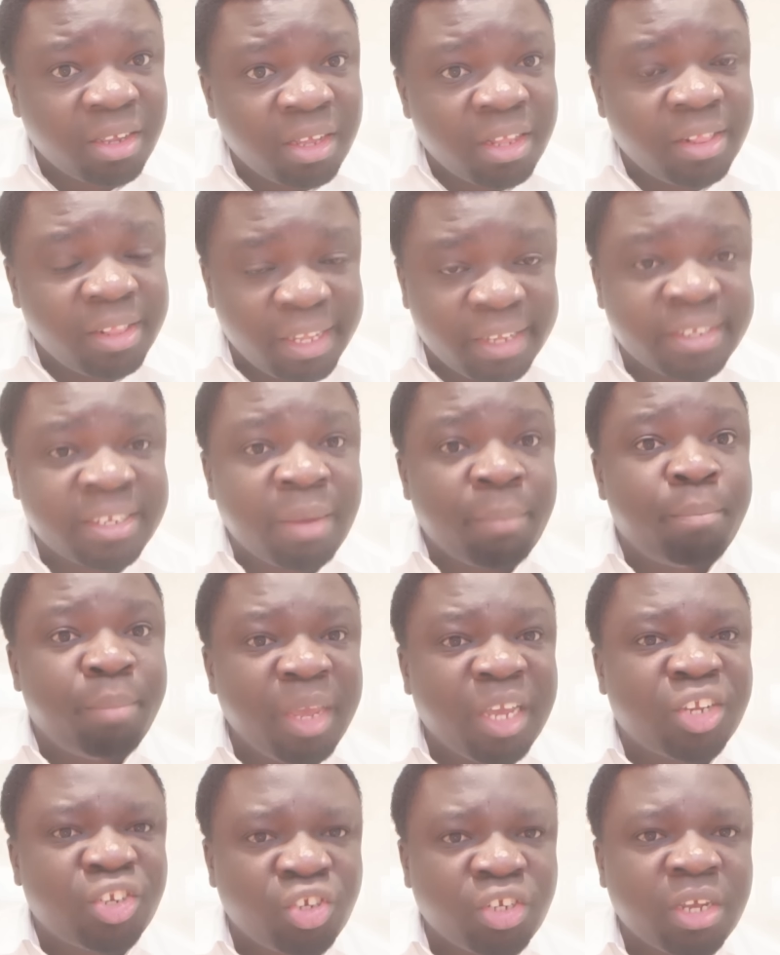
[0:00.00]
This is a
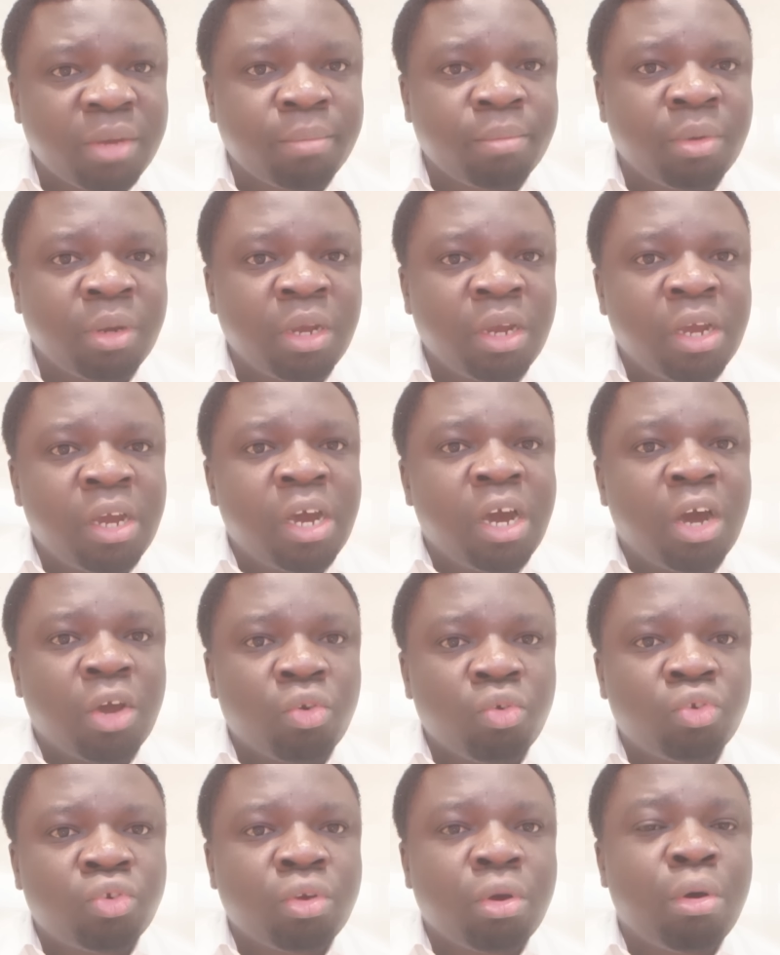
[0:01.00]
big shame.
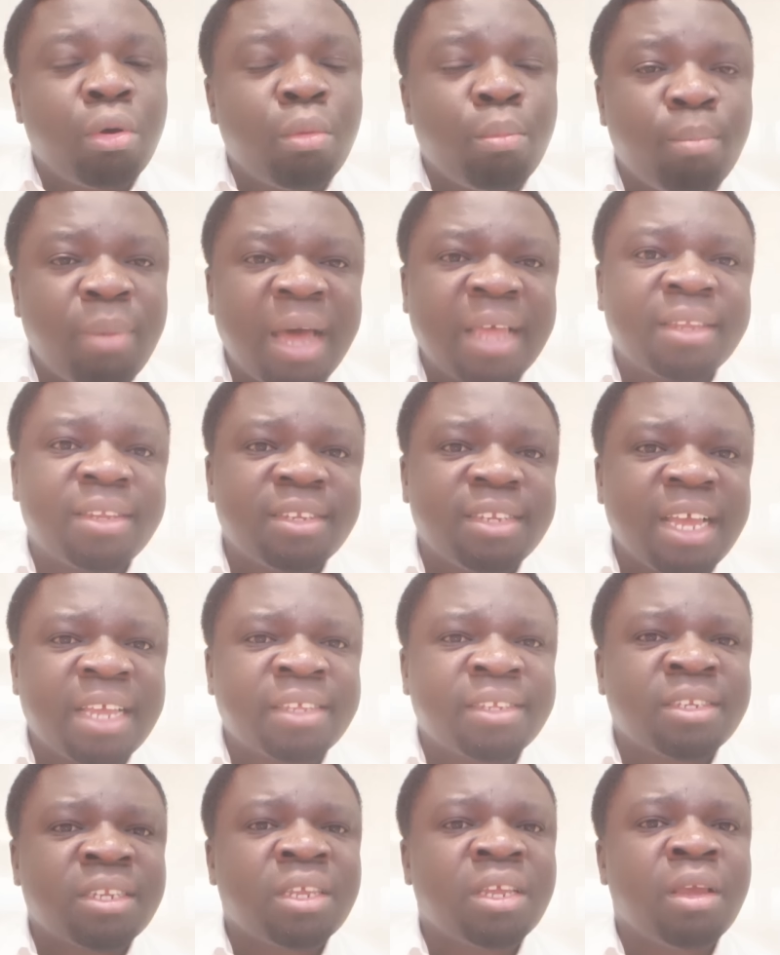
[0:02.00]
Ruto must
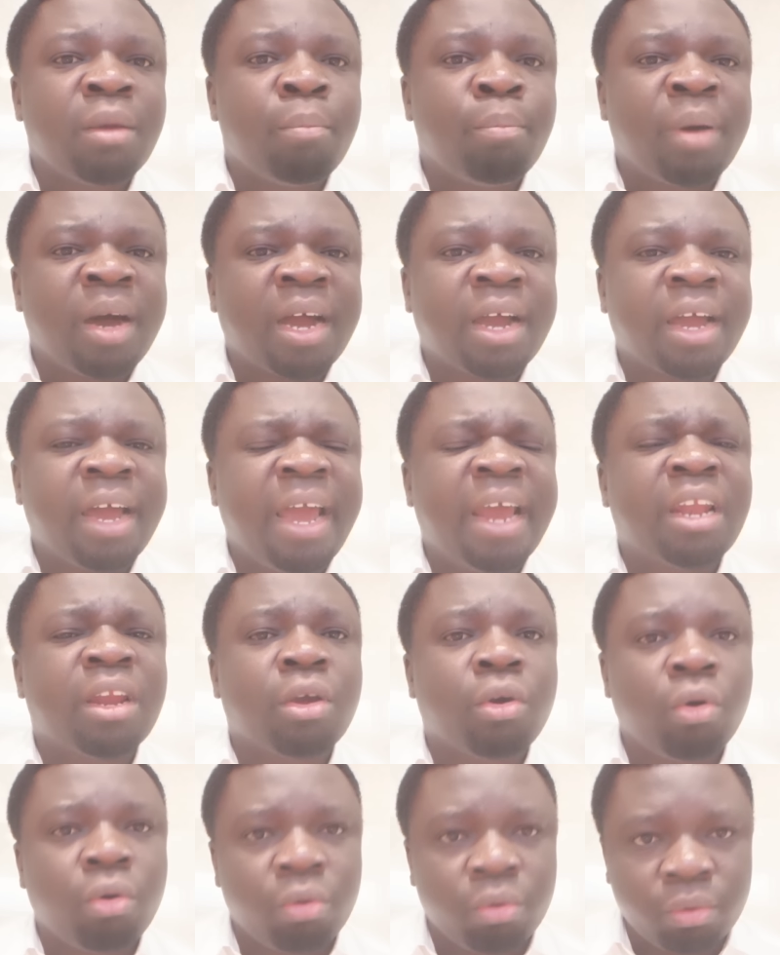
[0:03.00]
just pack and
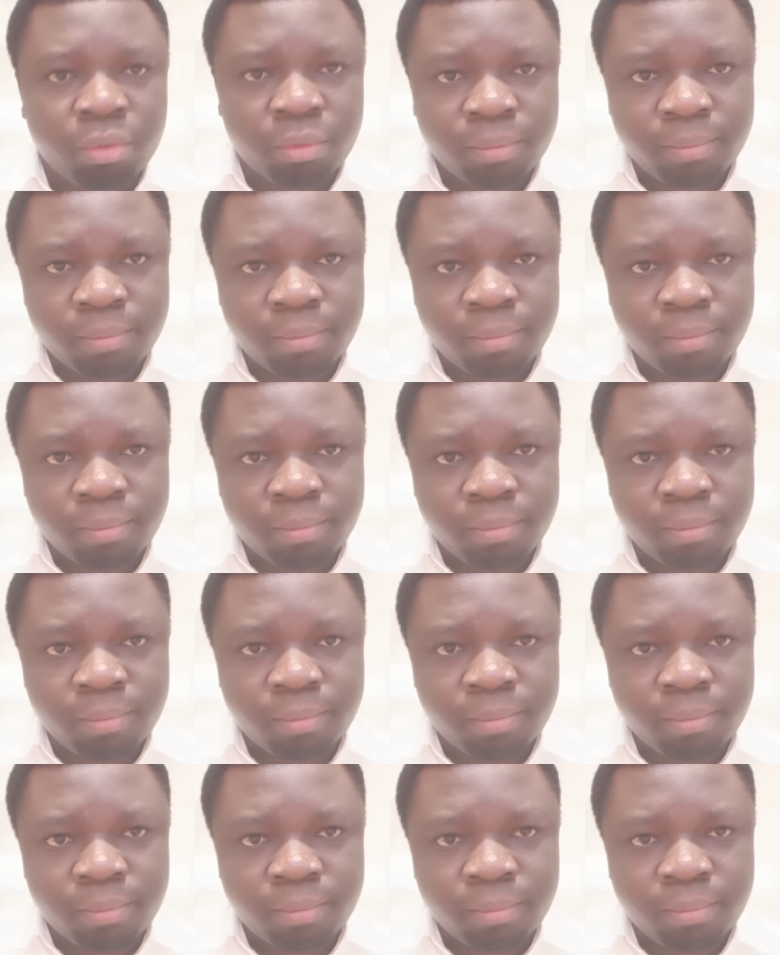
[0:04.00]
go.